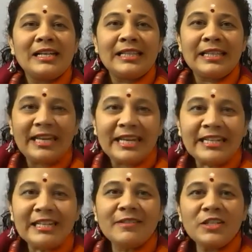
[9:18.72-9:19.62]
The
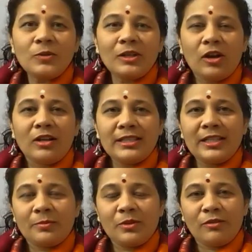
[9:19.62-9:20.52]
individual
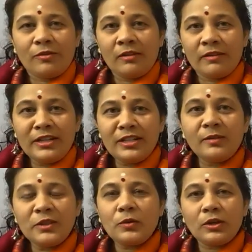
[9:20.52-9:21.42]
concept of our
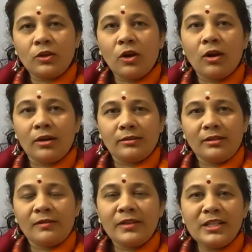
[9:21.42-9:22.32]
individual God,
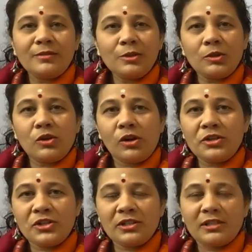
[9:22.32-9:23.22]
our individual
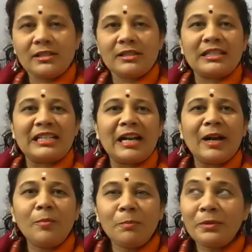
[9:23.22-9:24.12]
consciousness is
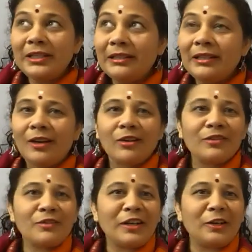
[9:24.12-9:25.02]
completely out of
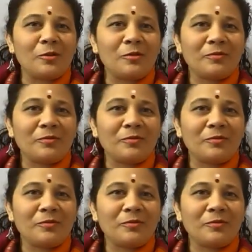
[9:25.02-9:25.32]
the window.